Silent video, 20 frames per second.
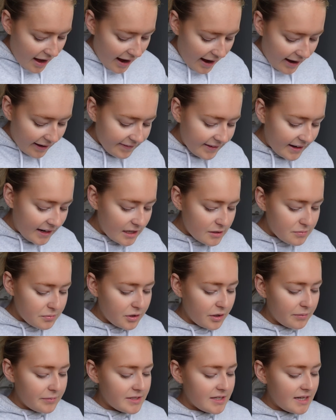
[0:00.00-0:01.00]
And then last but
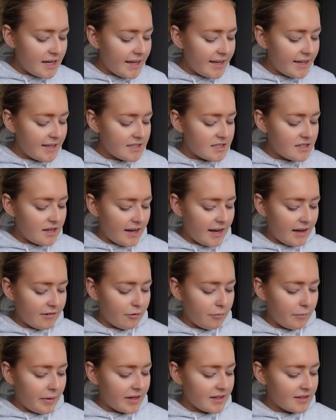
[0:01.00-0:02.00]
not least, I have
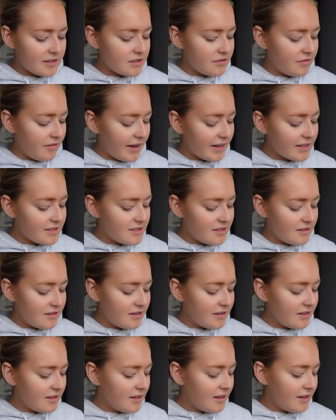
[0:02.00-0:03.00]
a Max
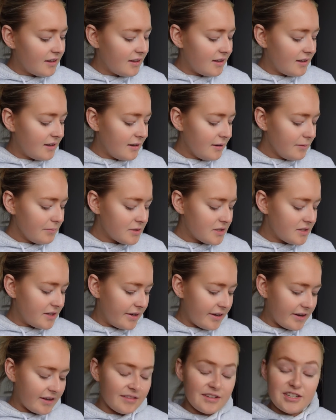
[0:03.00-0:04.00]
Factor
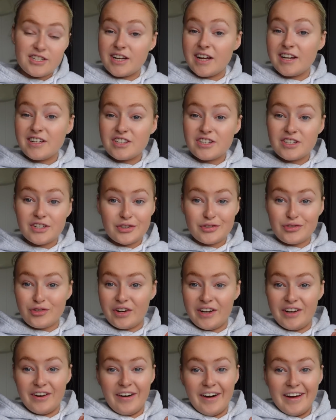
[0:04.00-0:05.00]
lipstick. The shade just looks
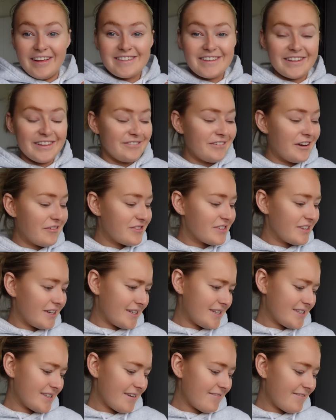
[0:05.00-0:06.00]
really nice on the website,
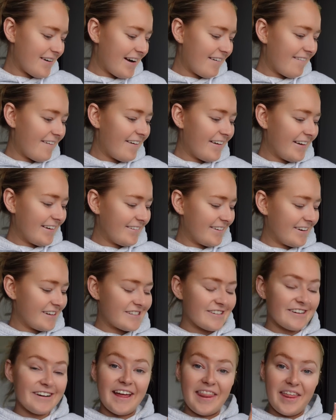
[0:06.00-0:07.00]
and I was like, wow, I want to
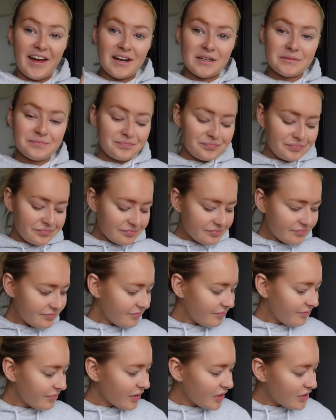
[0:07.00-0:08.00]
try that.
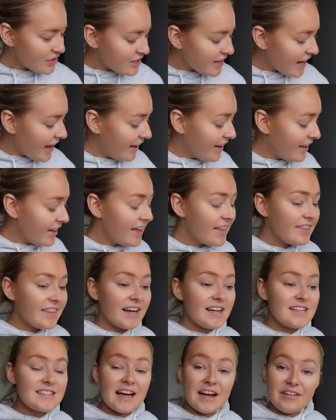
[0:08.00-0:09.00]
So yeah,
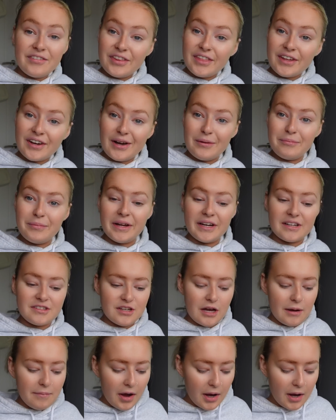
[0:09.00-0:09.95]
that is everything I picked up.